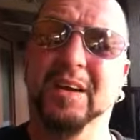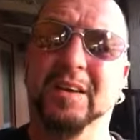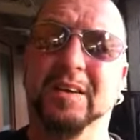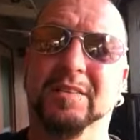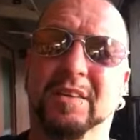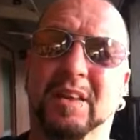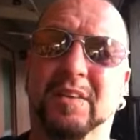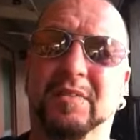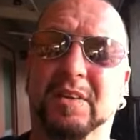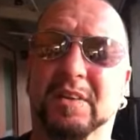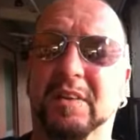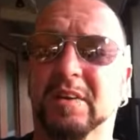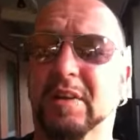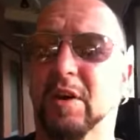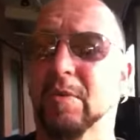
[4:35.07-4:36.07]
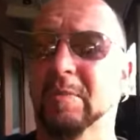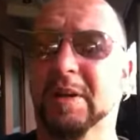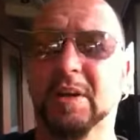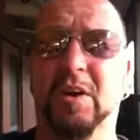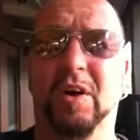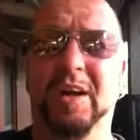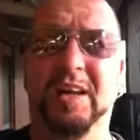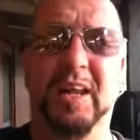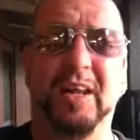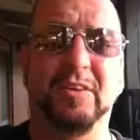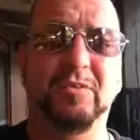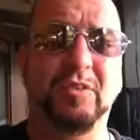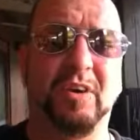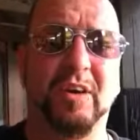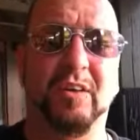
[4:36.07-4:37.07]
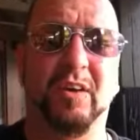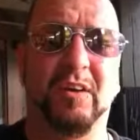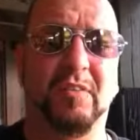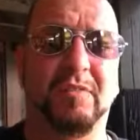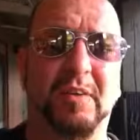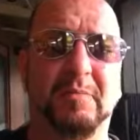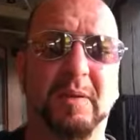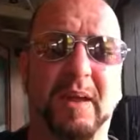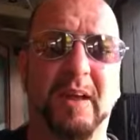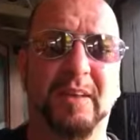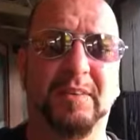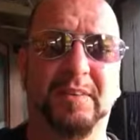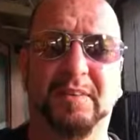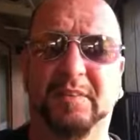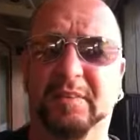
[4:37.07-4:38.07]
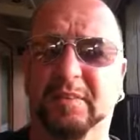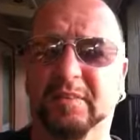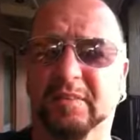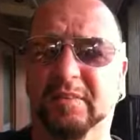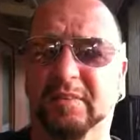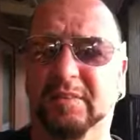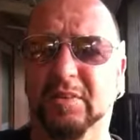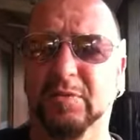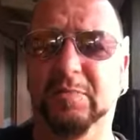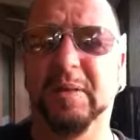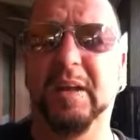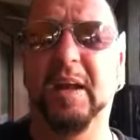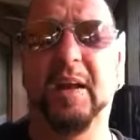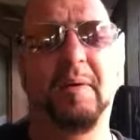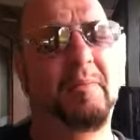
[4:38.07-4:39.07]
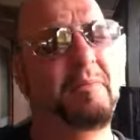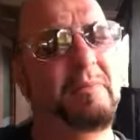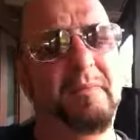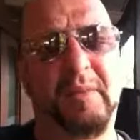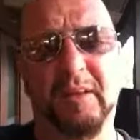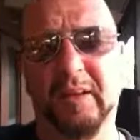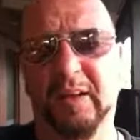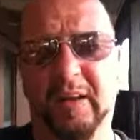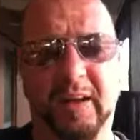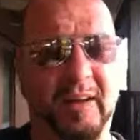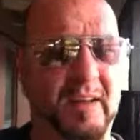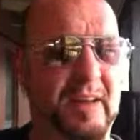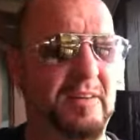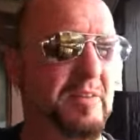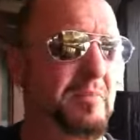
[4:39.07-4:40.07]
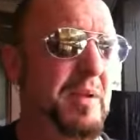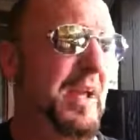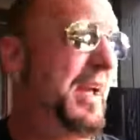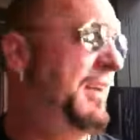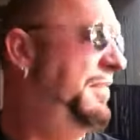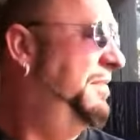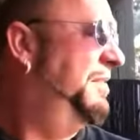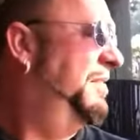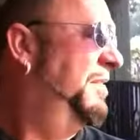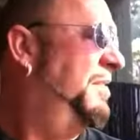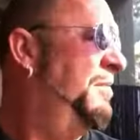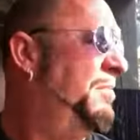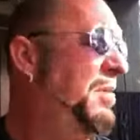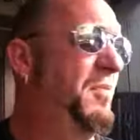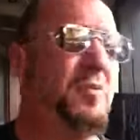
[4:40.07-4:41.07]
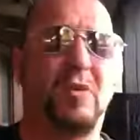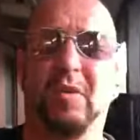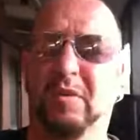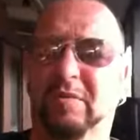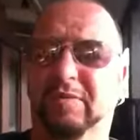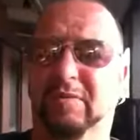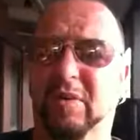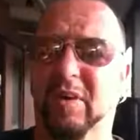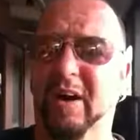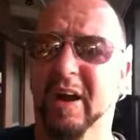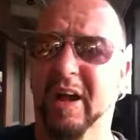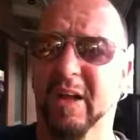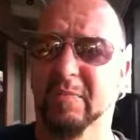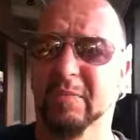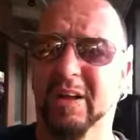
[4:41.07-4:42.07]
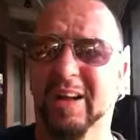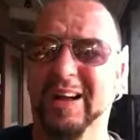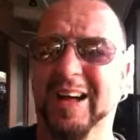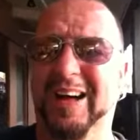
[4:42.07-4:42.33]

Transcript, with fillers: Because any of you that know me know I can't drink coffee past 2 p.m. and get to bed before 4 a.m.